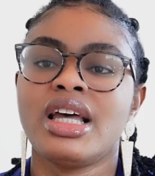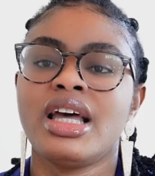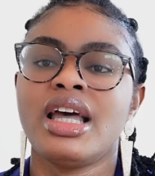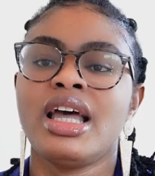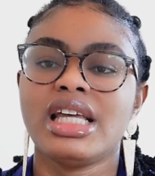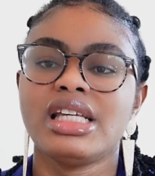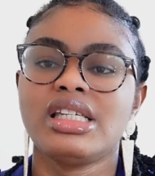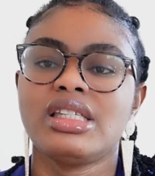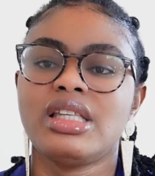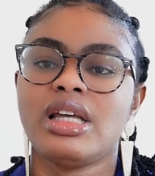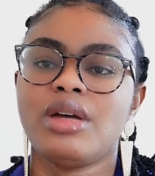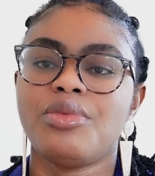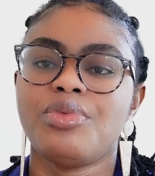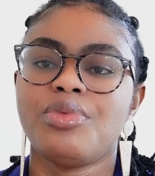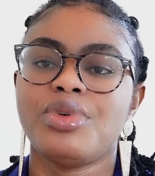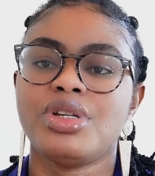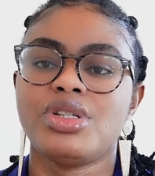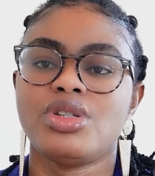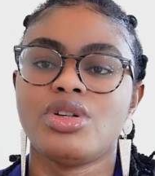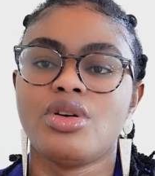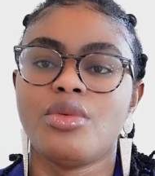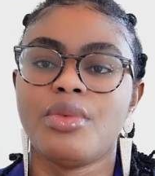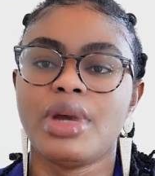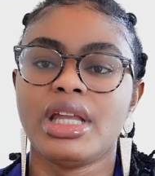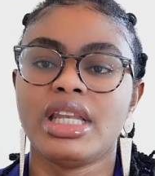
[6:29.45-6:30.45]
Next step is
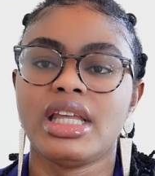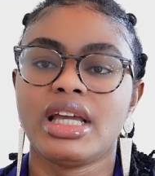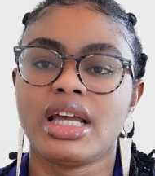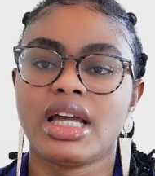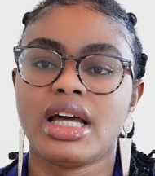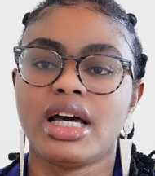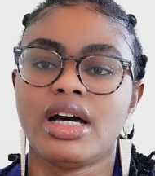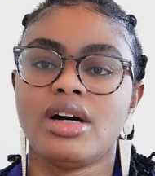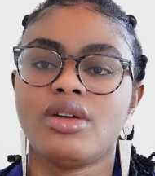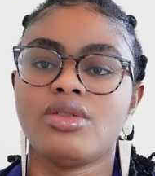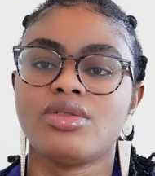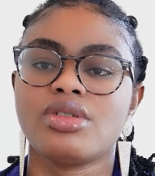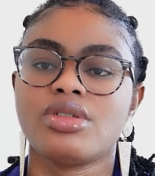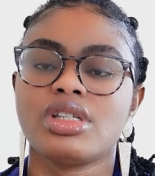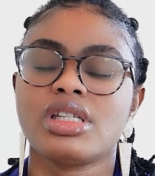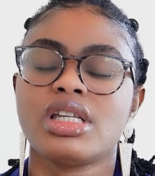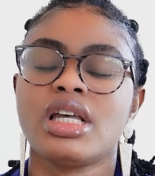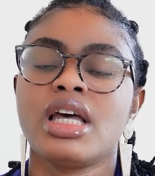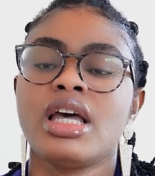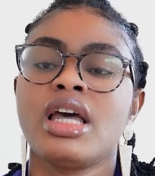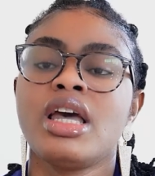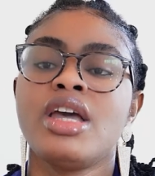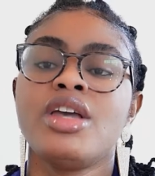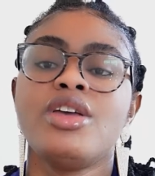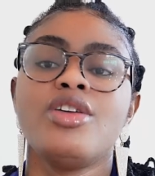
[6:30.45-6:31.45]
your medicals.
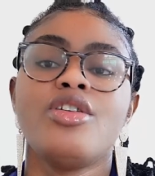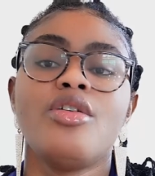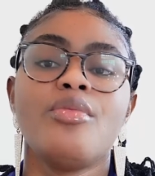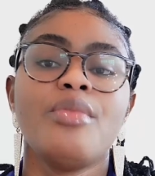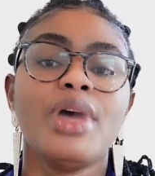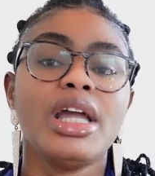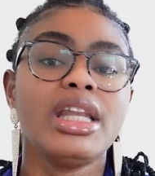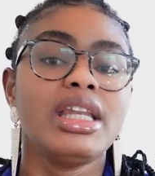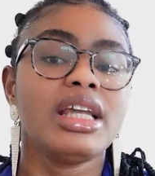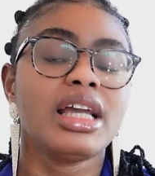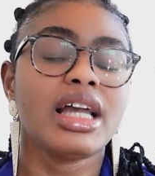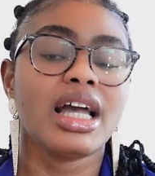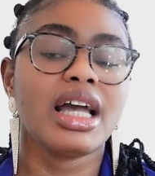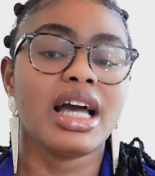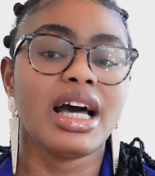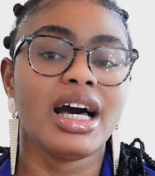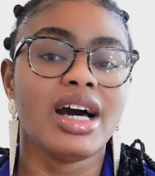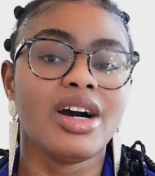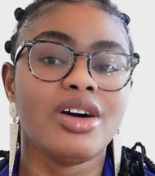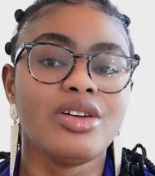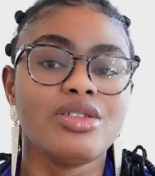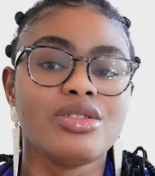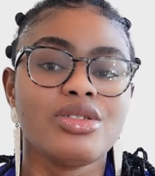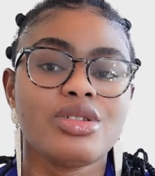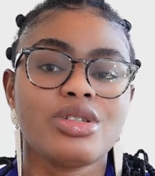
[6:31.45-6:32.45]
Your
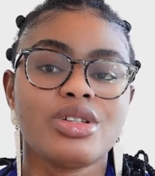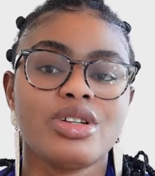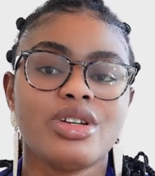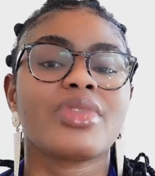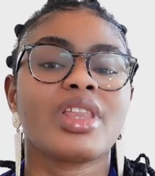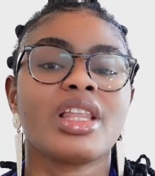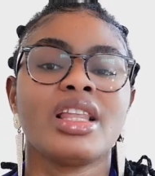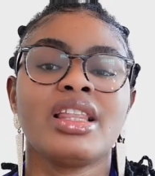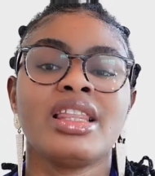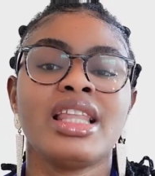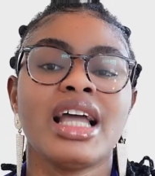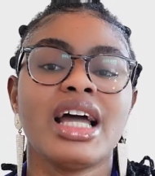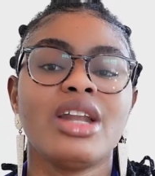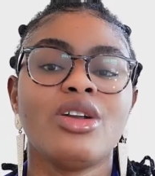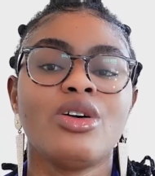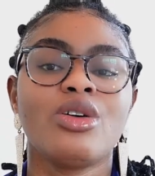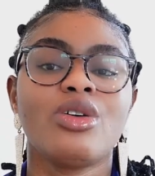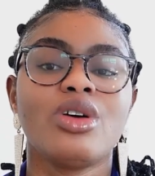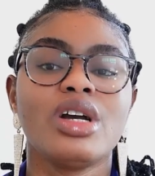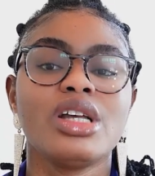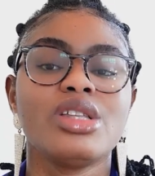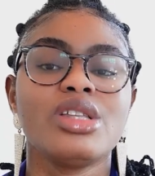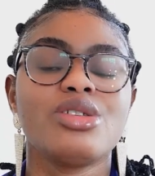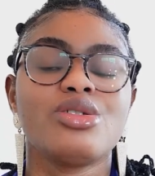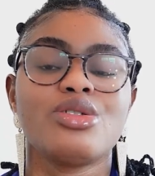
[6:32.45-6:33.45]
medicals, they are not
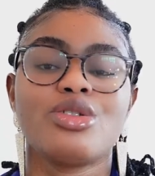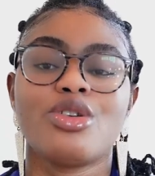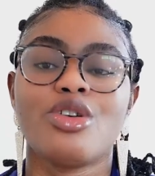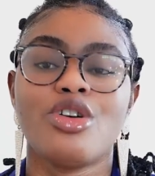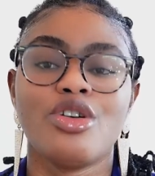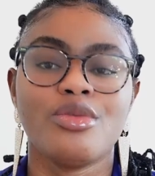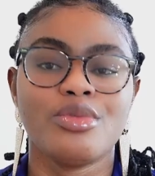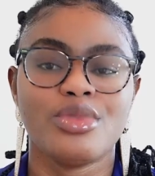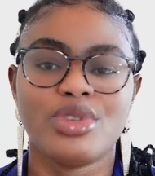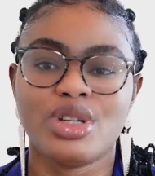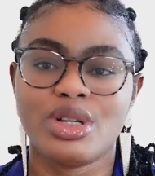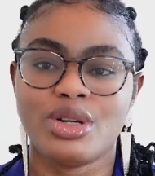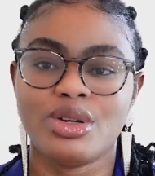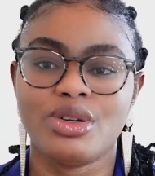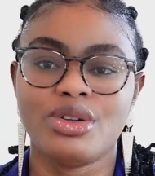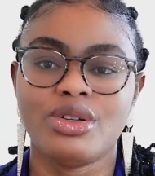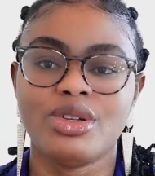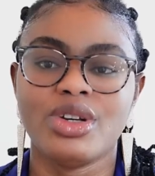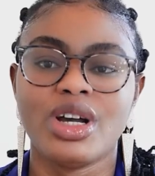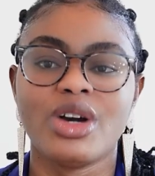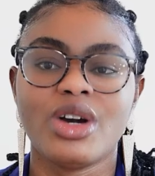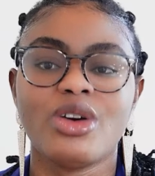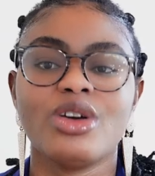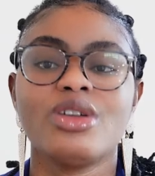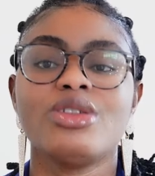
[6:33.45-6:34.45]
going to come to you.
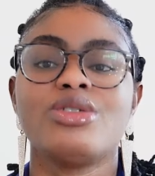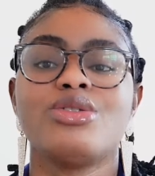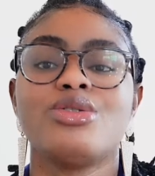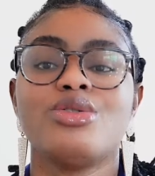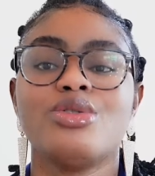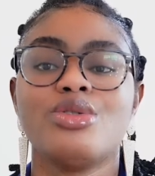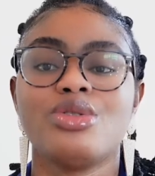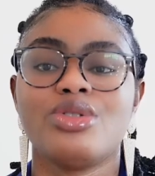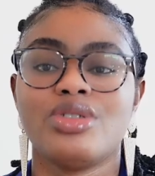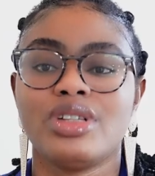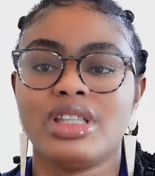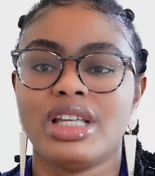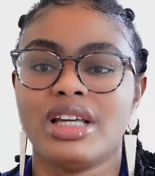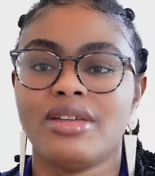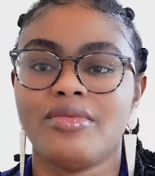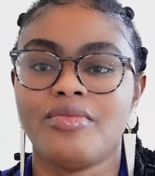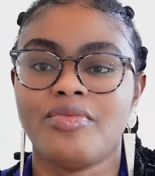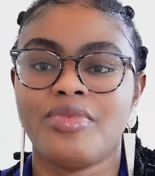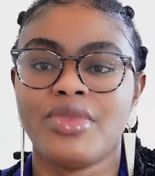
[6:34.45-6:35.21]
You're going to go to them.